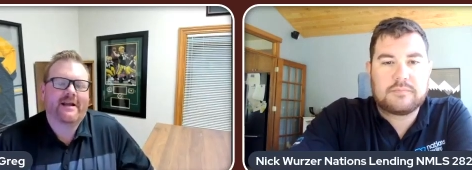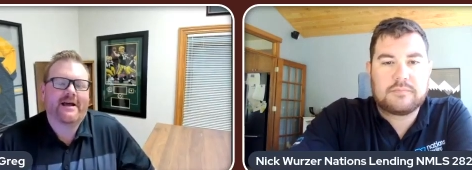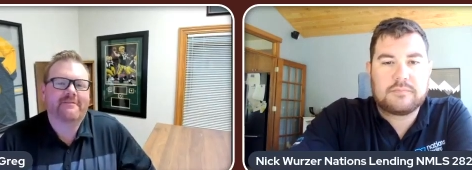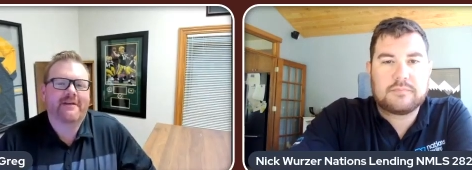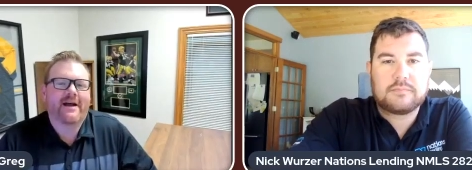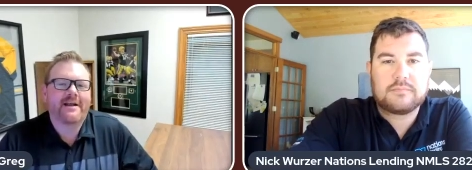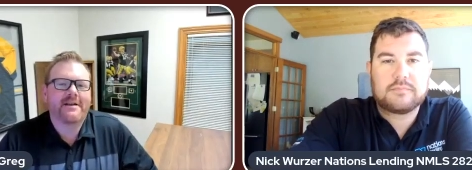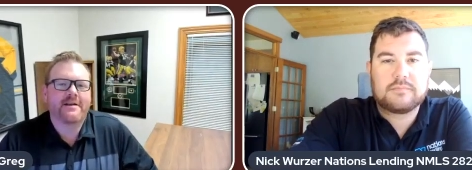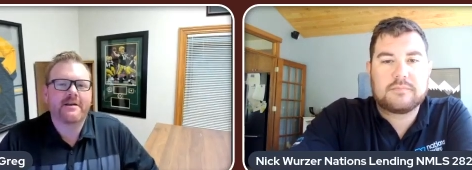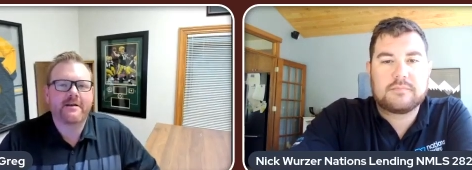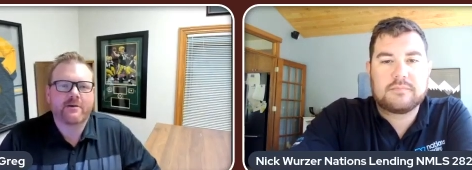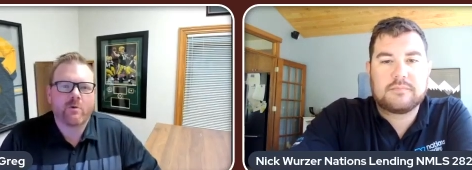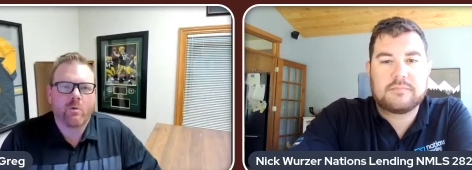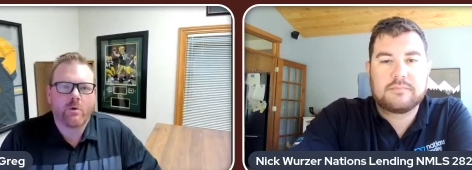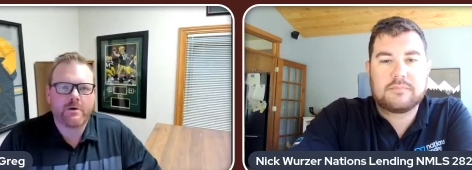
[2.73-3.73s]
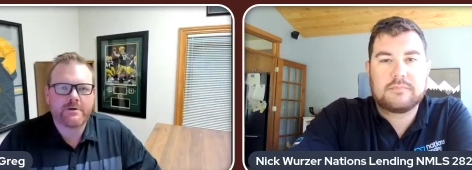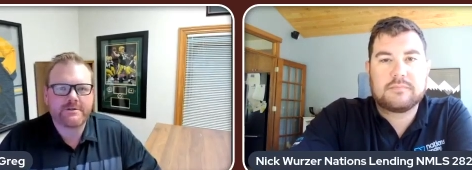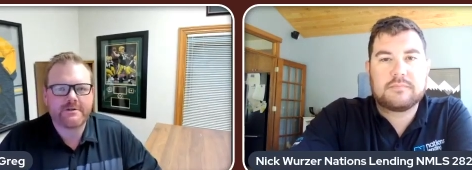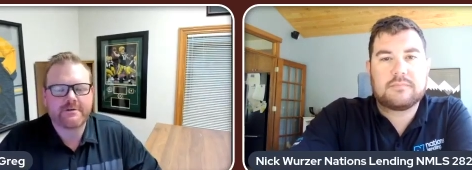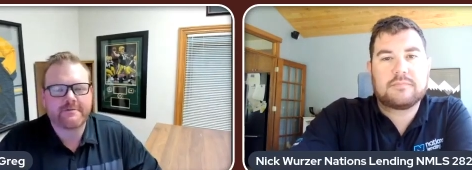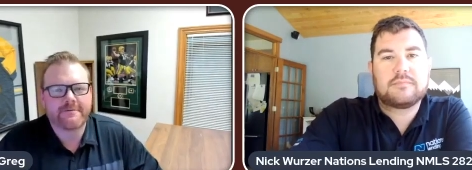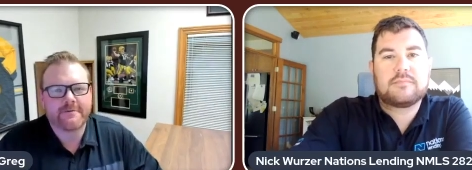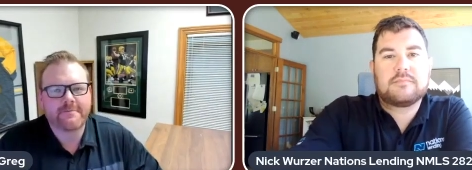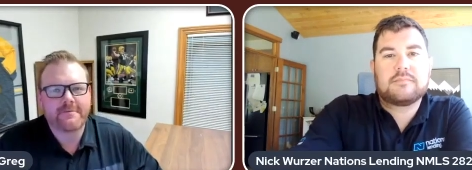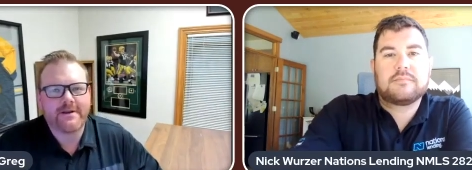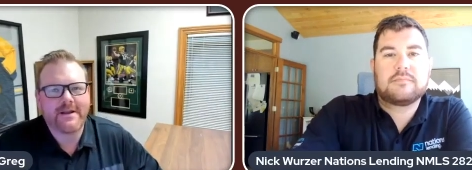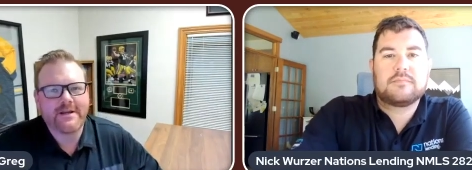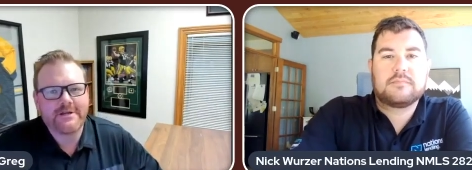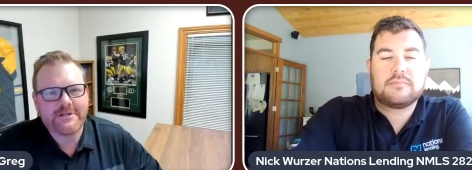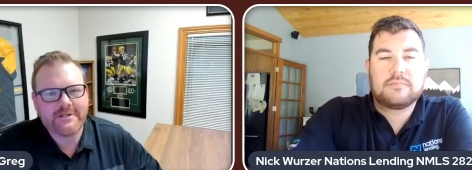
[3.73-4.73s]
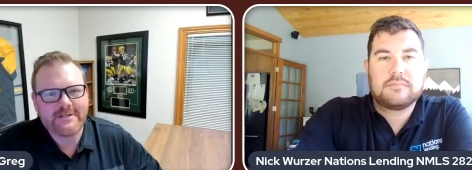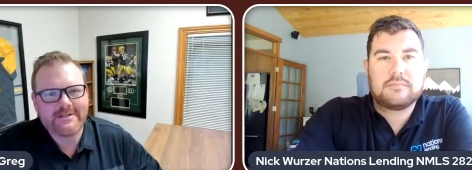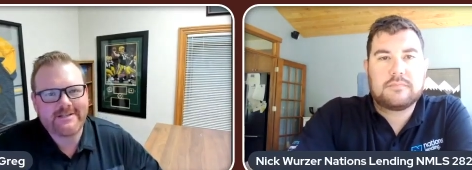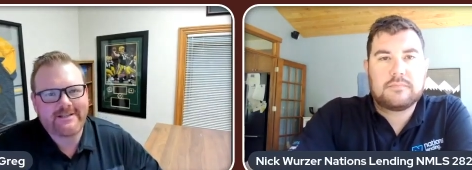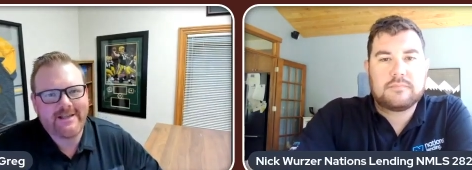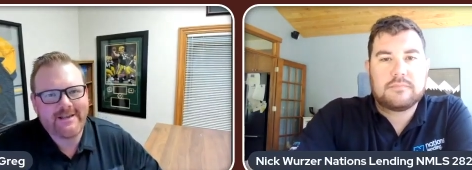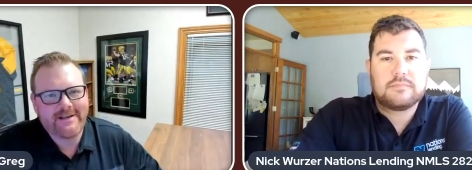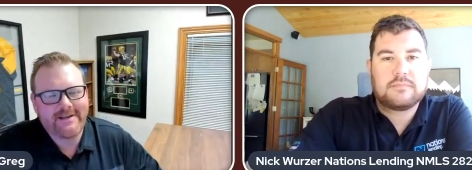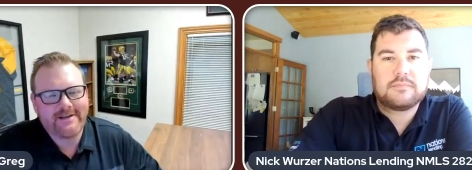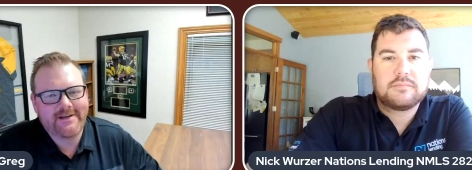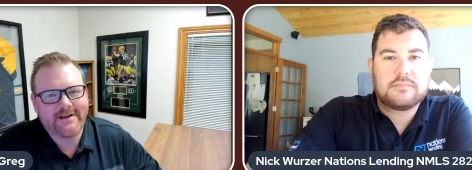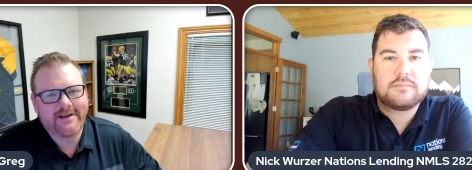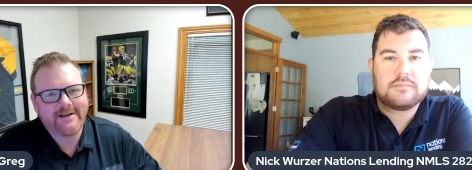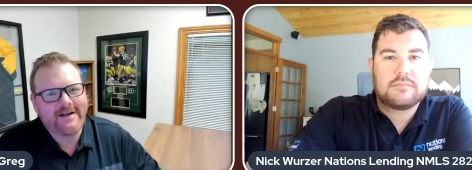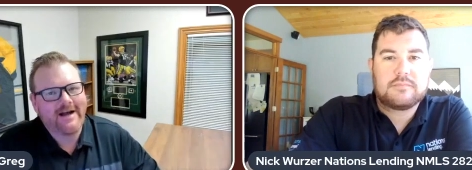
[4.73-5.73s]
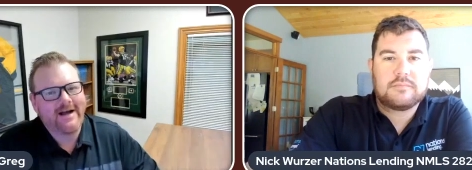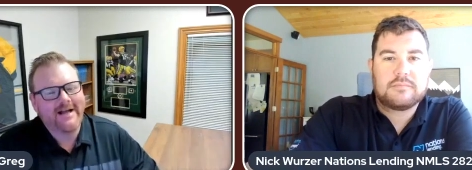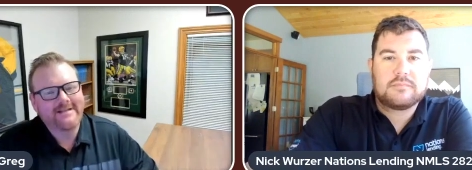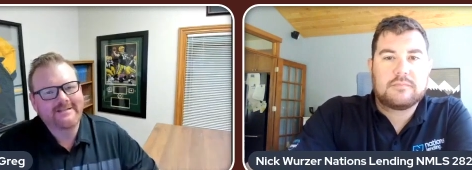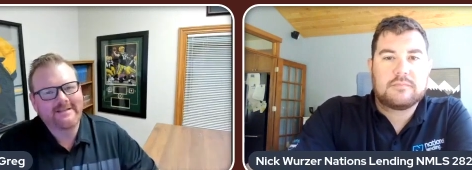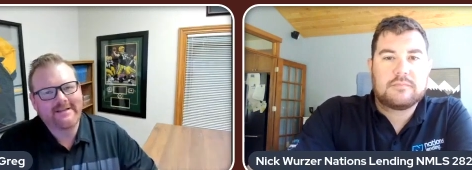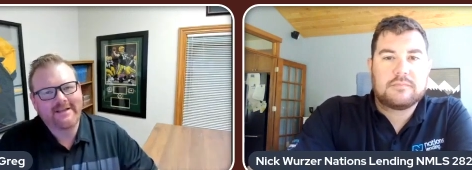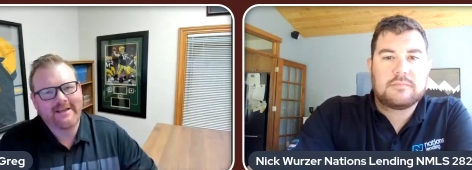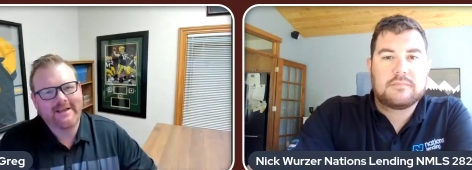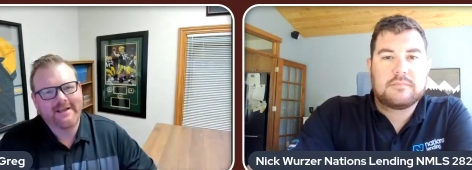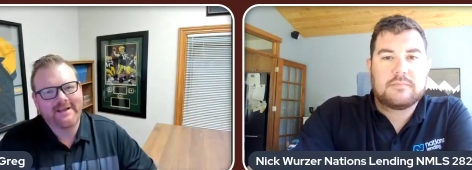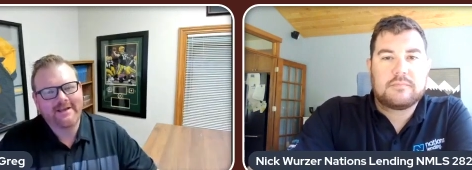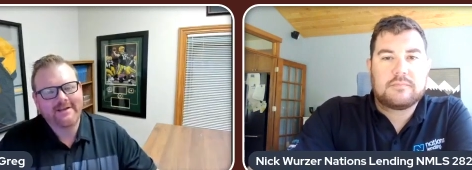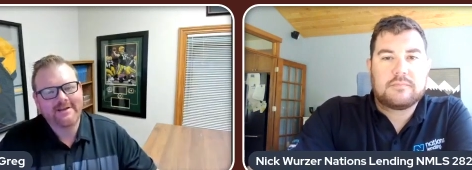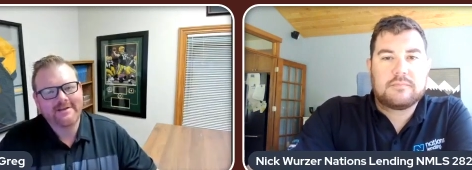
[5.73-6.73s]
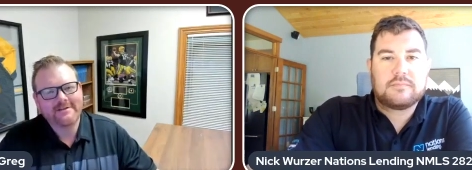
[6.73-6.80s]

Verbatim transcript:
Speaker 1: I've got Nick Wurzer from Nations Lending on today